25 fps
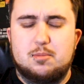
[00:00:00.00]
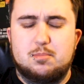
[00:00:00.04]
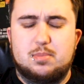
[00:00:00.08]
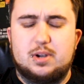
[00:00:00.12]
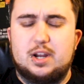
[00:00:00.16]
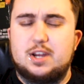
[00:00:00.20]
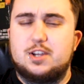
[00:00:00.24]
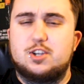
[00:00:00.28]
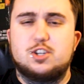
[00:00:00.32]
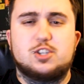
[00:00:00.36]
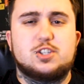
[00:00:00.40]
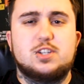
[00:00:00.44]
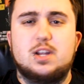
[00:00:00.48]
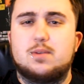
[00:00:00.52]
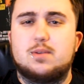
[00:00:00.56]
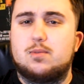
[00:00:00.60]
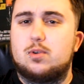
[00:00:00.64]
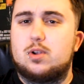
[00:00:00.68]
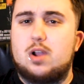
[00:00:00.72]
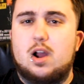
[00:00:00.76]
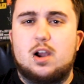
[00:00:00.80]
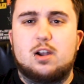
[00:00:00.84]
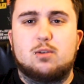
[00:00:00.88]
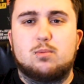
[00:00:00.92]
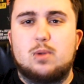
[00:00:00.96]
but I just never
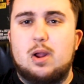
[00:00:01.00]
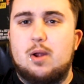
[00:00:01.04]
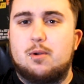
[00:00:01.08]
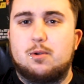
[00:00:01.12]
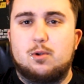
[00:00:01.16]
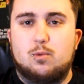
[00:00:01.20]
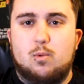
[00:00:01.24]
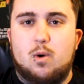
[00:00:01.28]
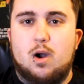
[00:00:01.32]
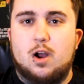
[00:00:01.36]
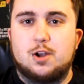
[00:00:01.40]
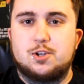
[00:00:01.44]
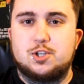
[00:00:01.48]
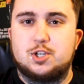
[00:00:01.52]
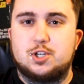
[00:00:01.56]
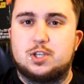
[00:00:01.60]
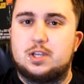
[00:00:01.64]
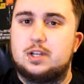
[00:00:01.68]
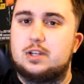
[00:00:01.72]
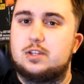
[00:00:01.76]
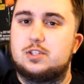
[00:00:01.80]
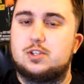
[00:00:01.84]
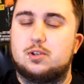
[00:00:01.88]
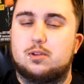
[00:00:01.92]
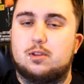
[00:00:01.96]
got around to watching it
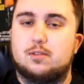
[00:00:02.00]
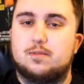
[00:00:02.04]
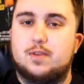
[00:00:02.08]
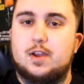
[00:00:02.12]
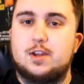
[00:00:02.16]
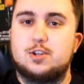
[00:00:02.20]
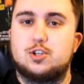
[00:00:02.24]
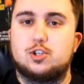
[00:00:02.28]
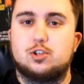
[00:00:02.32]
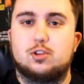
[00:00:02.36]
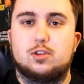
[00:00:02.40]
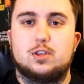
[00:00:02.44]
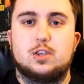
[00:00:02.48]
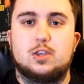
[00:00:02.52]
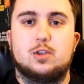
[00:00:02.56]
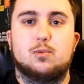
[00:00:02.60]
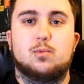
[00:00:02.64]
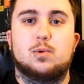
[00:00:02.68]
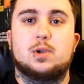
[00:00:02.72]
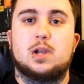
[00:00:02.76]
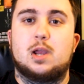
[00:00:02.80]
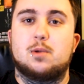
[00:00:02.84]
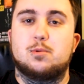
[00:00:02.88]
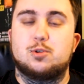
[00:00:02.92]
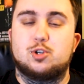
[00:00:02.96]
until eventually
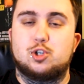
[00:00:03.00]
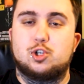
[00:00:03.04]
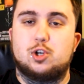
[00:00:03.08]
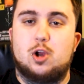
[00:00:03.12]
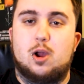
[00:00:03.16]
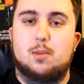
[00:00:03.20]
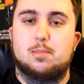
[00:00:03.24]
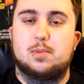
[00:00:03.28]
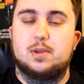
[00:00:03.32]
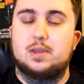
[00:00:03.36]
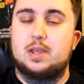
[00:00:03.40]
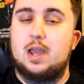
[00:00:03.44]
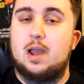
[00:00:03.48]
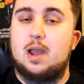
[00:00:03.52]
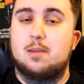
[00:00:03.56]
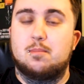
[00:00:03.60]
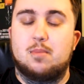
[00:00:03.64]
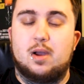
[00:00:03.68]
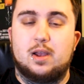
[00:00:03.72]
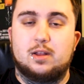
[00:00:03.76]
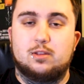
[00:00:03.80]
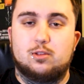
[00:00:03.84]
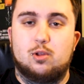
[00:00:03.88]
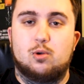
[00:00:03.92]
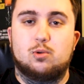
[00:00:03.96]
when I was shopping at
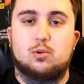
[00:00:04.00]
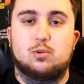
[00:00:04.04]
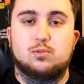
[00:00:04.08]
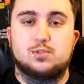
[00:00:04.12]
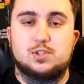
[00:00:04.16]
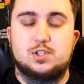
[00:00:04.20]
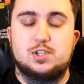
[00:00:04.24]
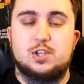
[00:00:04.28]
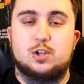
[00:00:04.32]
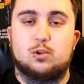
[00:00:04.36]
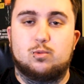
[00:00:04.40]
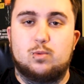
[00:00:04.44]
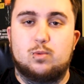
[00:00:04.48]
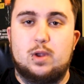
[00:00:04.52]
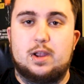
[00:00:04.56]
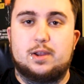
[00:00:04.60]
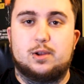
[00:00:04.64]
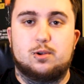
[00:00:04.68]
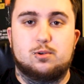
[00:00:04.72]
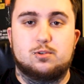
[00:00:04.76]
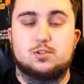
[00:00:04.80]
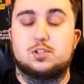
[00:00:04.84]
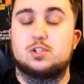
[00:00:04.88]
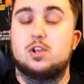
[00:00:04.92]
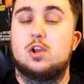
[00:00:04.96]
my local Zia
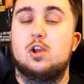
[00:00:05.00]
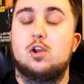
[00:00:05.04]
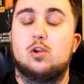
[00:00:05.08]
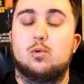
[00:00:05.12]
Records,